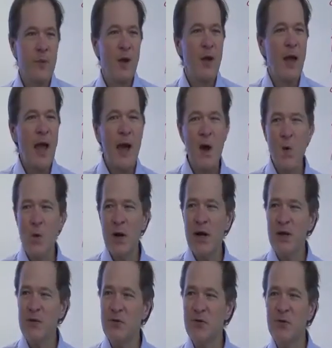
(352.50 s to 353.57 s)
How would I
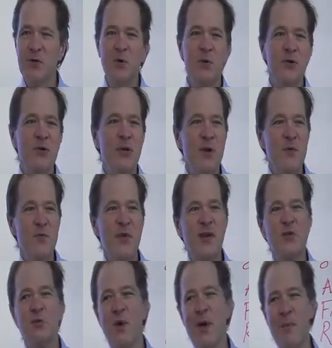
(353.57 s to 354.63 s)
use Google to go
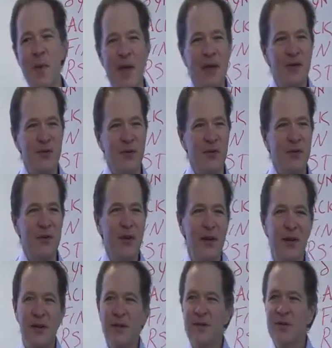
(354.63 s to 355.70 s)
fetch web pages
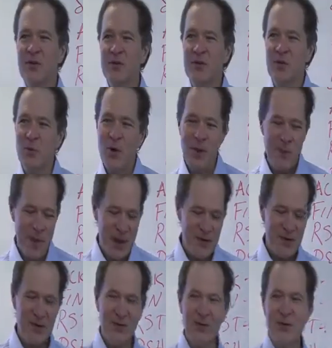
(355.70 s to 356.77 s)
so that the web
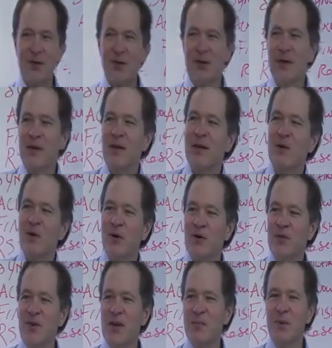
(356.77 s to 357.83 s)
pages, are
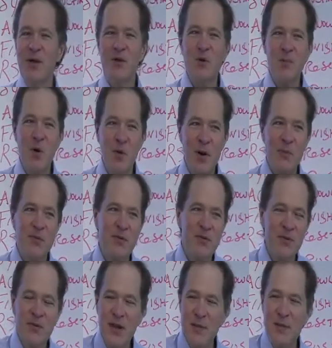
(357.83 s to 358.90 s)
seen by the remote web
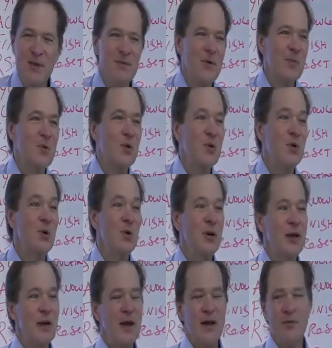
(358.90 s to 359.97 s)
servers coming from Google
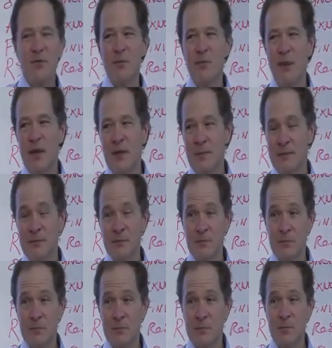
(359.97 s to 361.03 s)
and not from me?
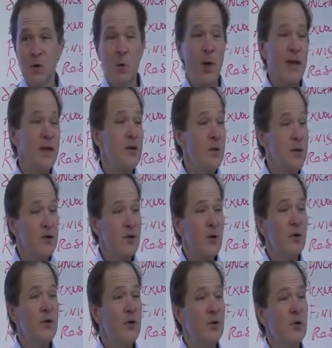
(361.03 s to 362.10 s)
Well, I can always
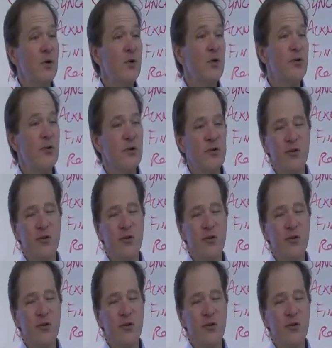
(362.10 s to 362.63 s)
go do Google search